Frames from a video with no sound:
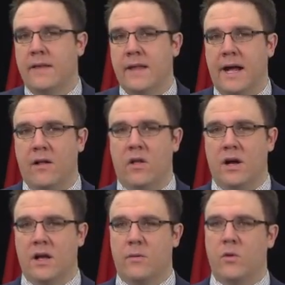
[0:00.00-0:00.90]
and then how
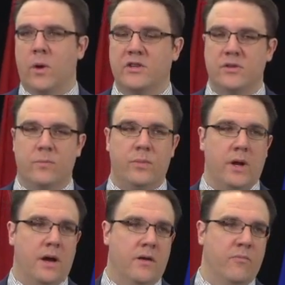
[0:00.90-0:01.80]
long a question
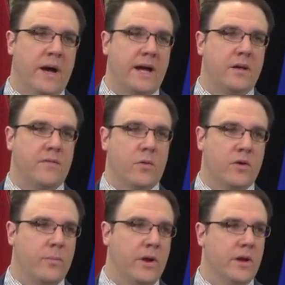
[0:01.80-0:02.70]
uh, back and
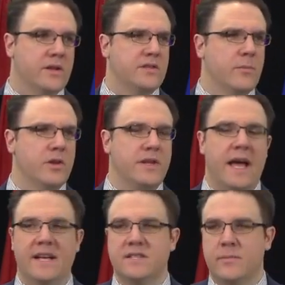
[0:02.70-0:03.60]
forth period, similar to
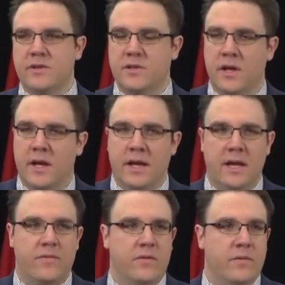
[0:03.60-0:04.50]
estimates,
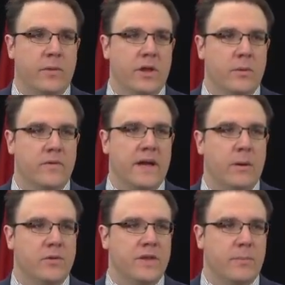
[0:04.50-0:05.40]
if you're familiar with
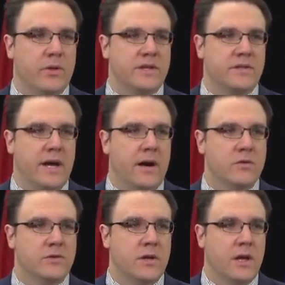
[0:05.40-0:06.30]
that, will take place in the
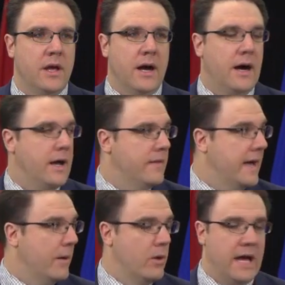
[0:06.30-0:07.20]
House. Uh, and
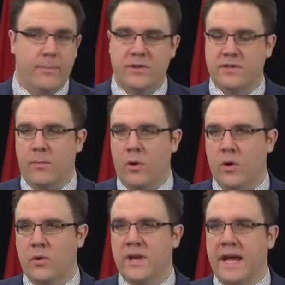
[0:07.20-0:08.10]
that will happen
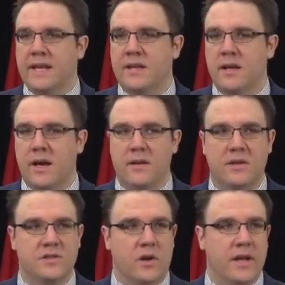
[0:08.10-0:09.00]
tomorrow night, uh,
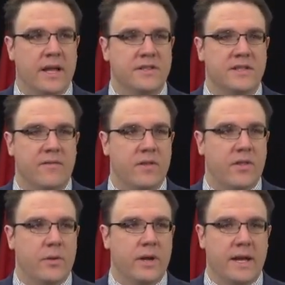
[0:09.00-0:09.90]
starting at seven
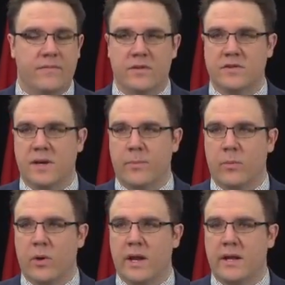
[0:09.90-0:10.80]
thirty after the supper
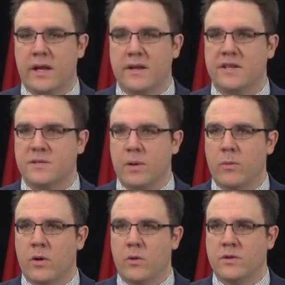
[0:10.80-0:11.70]
break, and I anticipate
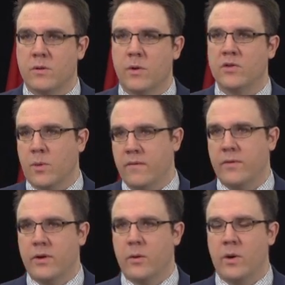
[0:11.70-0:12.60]
we'll go to about twelve
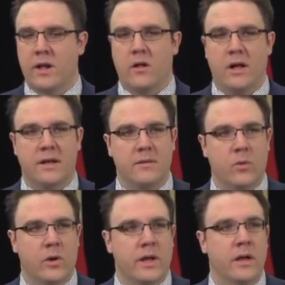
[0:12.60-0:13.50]
thirty or one o'clock in the
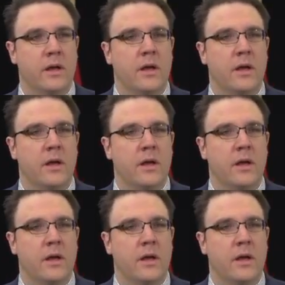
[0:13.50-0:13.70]
morning,